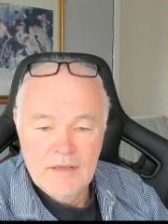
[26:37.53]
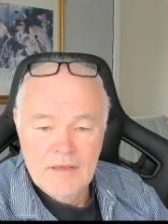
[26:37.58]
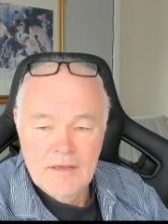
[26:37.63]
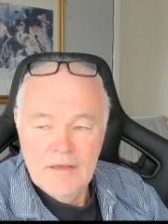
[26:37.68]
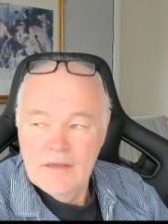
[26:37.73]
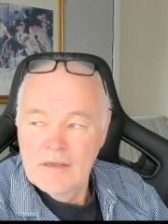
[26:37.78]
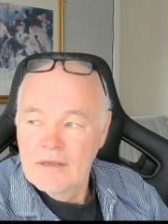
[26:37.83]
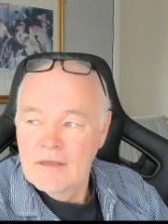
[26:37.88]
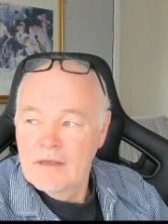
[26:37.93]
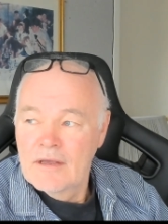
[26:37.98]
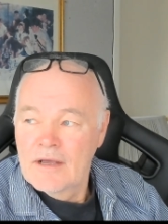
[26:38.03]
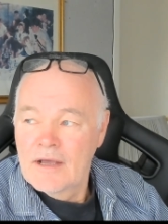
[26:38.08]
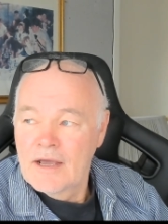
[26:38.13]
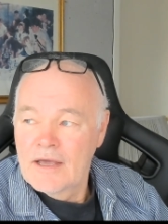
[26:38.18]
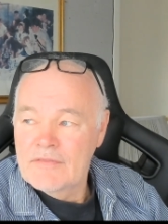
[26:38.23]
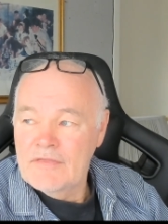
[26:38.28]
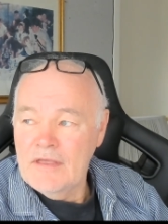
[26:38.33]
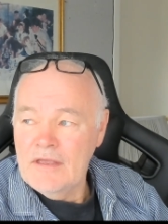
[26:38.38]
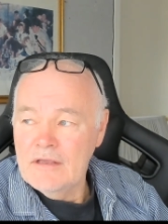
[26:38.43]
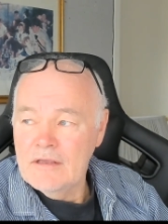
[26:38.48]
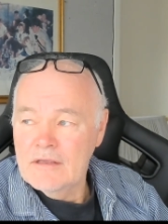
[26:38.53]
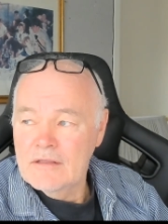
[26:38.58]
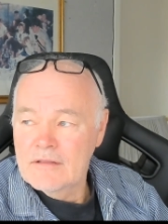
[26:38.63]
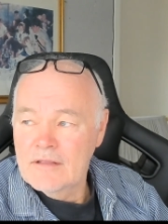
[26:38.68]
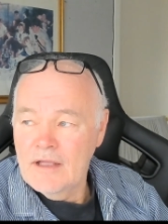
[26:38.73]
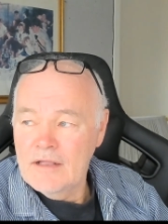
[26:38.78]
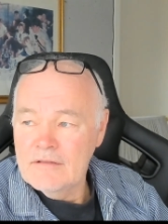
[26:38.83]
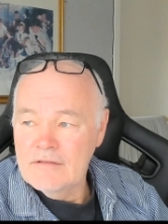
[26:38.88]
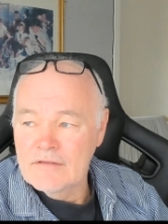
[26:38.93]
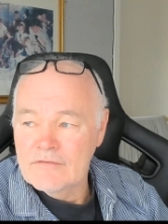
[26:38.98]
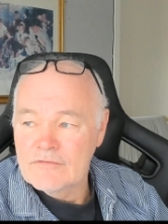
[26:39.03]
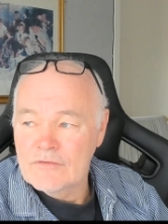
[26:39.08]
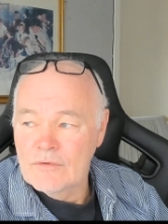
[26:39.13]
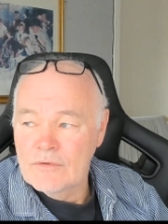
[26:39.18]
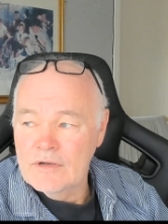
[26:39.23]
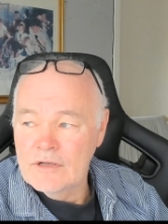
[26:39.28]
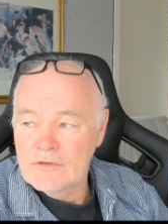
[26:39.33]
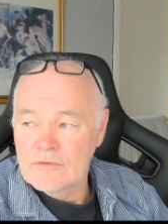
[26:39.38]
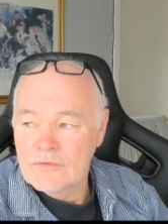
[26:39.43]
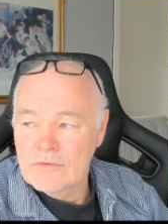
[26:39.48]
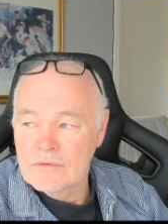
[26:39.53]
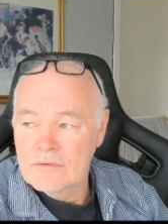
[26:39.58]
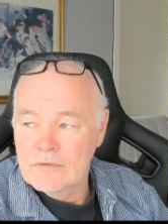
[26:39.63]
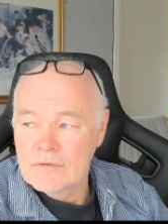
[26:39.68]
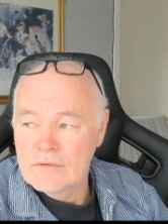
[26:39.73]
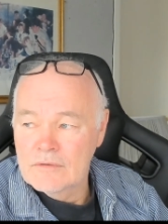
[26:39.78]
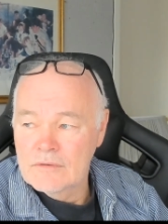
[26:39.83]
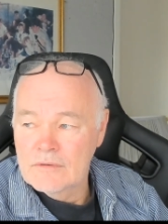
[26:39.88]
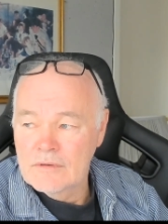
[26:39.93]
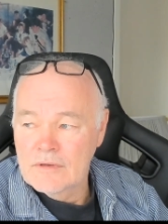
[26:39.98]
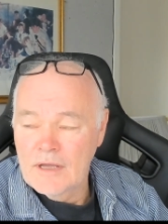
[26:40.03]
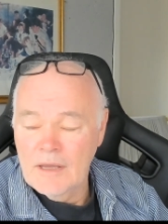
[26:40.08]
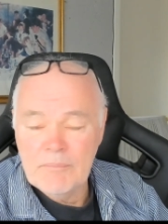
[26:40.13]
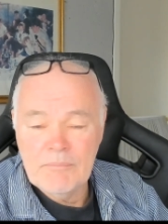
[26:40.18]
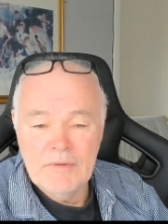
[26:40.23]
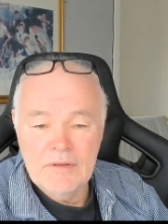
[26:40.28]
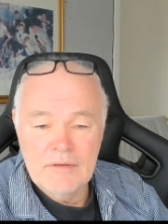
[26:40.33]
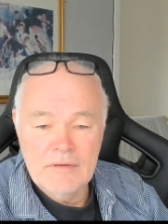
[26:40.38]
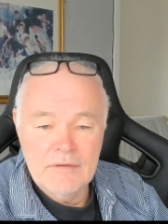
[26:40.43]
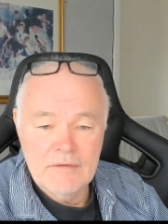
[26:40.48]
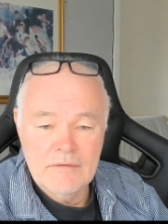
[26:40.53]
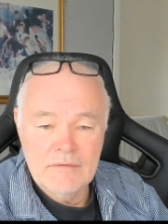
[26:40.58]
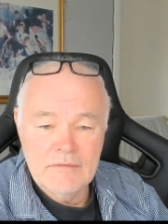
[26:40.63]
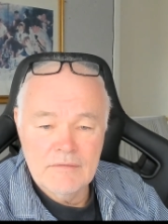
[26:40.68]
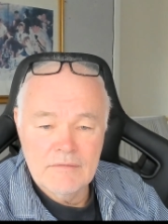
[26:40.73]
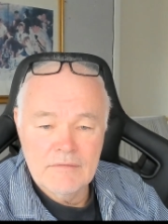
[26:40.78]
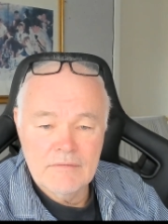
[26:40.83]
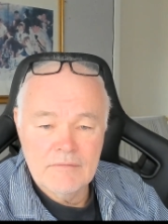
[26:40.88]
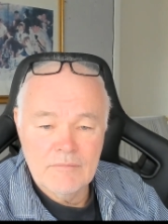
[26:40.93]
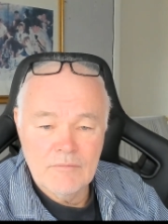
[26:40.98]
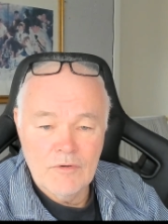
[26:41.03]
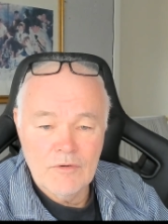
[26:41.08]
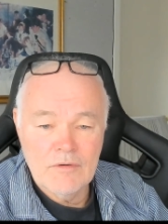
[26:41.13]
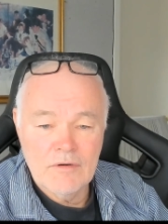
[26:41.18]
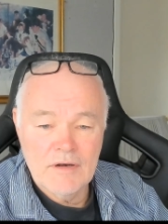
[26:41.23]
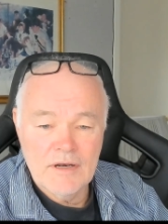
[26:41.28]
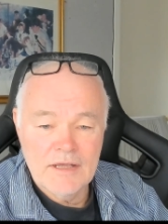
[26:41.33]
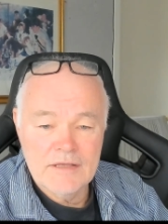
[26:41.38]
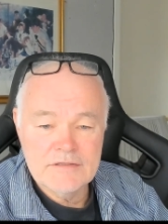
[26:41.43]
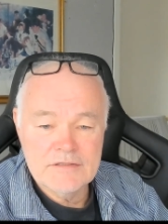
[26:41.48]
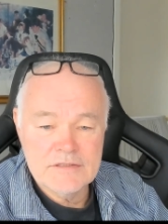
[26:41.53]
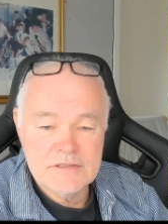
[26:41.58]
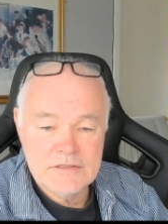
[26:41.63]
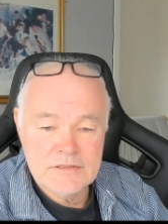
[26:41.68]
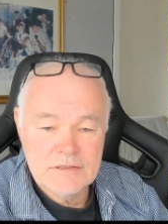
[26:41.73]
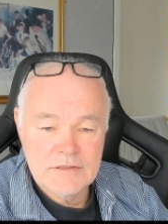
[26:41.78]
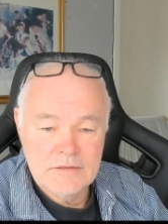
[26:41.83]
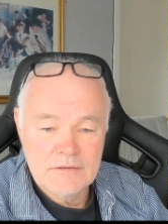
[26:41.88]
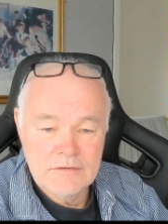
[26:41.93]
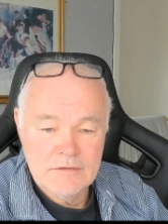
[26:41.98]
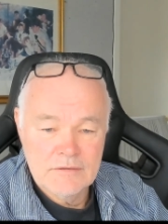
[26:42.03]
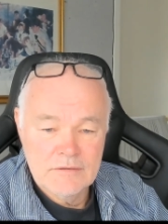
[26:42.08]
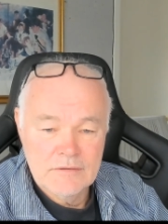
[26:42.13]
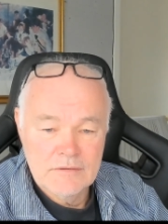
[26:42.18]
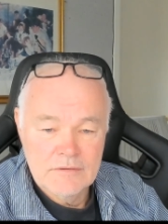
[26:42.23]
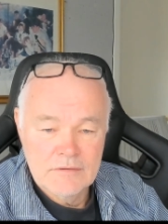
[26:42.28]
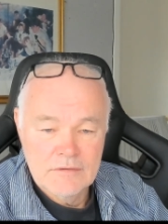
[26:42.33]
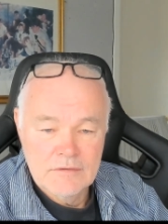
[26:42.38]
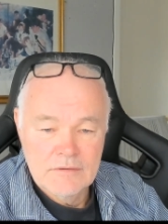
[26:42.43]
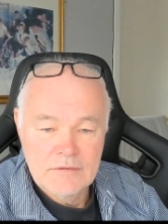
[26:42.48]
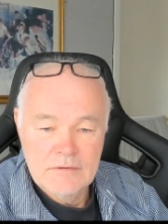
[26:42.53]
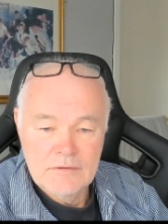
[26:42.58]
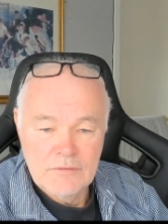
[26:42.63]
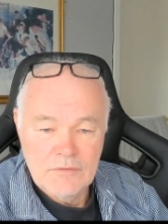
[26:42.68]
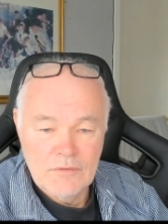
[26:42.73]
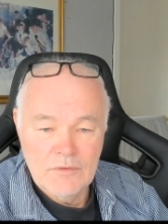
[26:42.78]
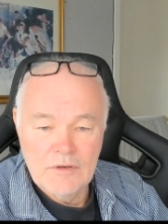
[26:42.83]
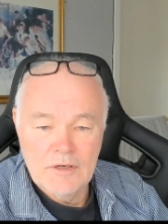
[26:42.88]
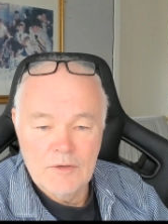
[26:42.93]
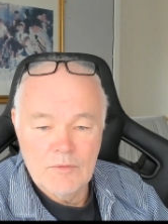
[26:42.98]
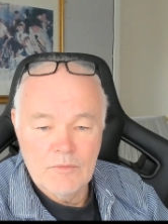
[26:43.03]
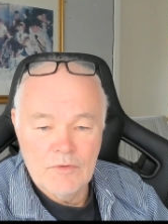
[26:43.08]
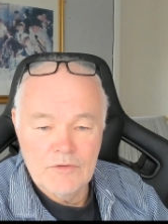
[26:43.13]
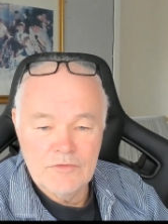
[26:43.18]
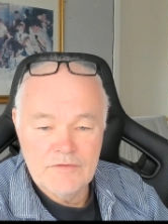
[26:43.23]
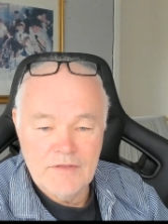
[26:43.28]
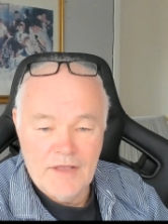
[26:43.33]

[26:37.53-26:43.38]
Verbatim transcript: I think that is going to happen more or less only one time,